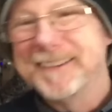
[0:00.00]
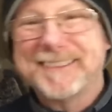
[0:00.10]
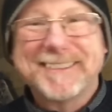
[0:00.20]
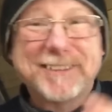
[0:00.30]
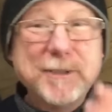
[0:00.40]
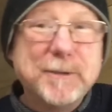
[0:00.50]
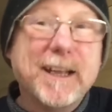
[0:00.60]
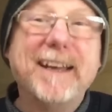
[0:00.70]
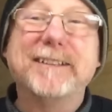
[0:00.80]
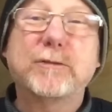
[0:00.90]
And to do
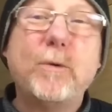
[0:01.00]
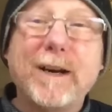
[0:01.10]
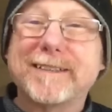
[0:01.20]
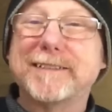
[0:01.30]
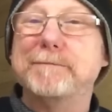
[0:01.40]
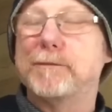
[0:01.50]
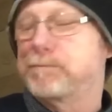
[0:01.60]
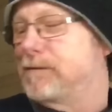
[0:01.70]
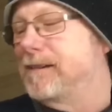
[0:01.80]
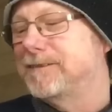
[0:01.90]
that is quite a simple
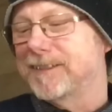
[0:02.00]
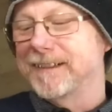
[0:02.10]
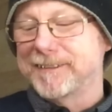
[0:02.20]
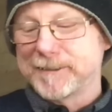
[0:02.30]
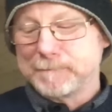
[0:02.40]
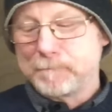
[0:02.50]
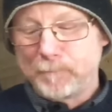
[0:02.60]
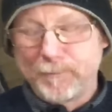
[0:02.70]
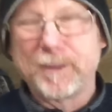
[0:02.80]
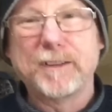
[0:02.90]
process,
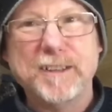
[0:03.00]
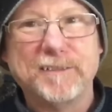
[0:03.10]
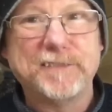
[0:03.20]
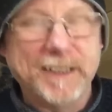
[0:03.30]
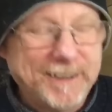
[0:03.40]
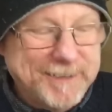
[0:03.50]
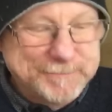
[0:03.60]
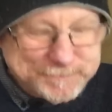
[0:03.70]
you think.